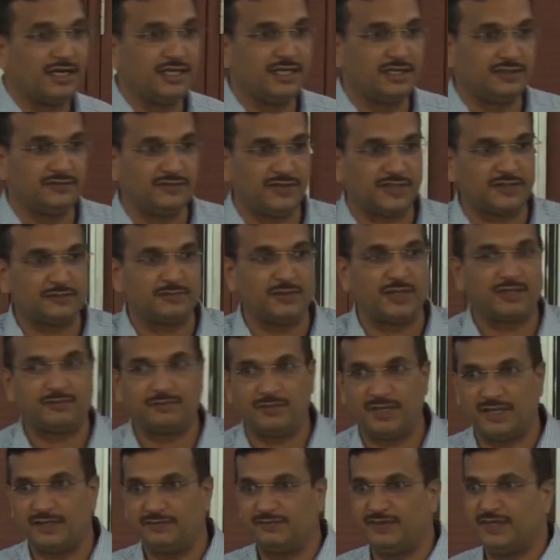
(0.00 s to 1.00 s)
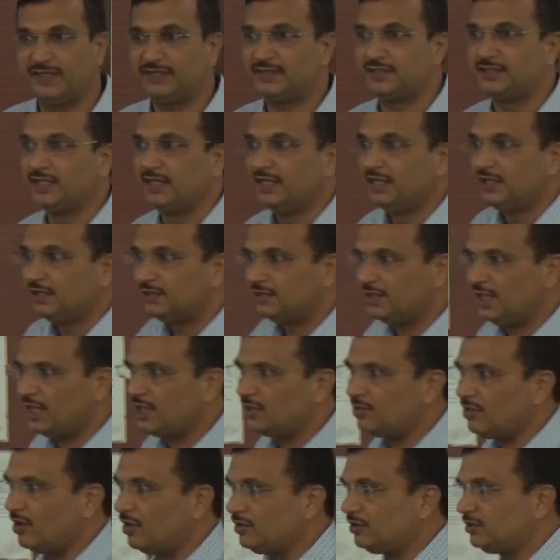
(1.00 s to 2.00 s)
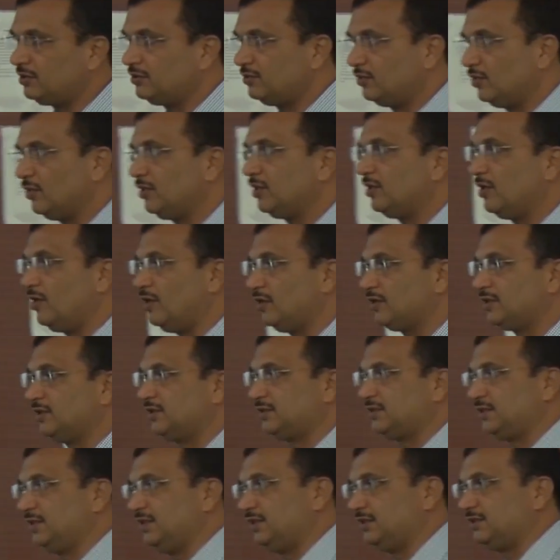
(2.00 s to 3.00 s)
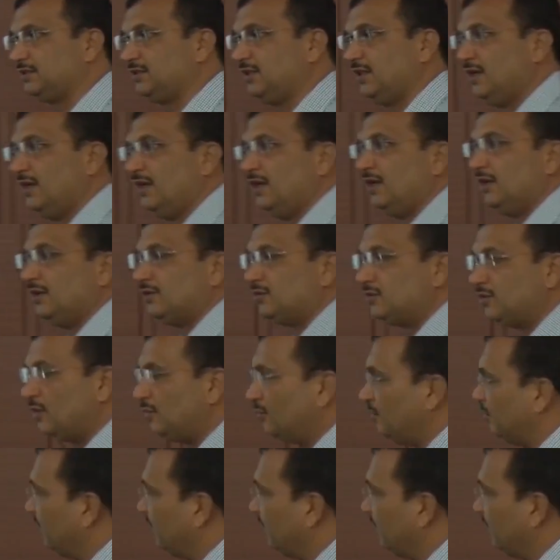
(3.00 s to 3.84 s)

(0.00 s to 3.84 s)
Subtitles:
investment benefits, they are not knowing all these things. So